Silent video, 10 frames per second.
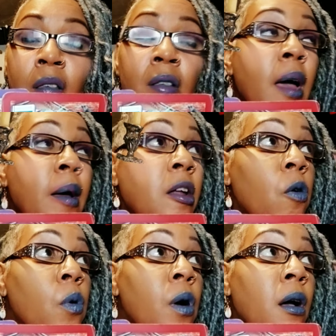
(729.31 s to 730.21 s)
It's like, I
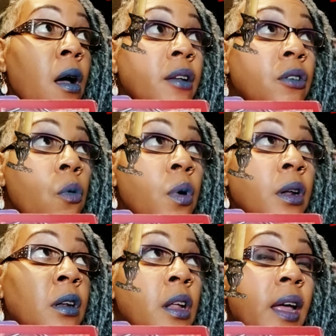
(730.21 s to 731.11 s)
don't want
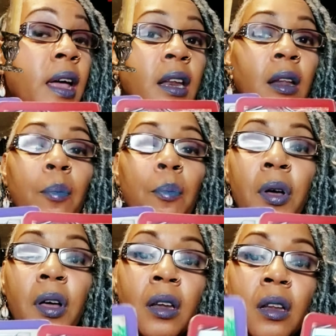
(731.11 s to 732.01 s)
to look at it.
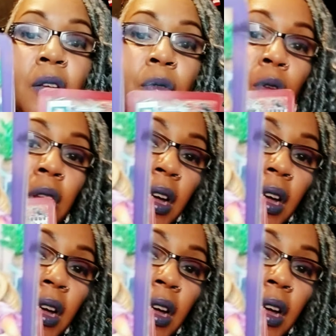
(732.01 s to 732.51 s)
But if you look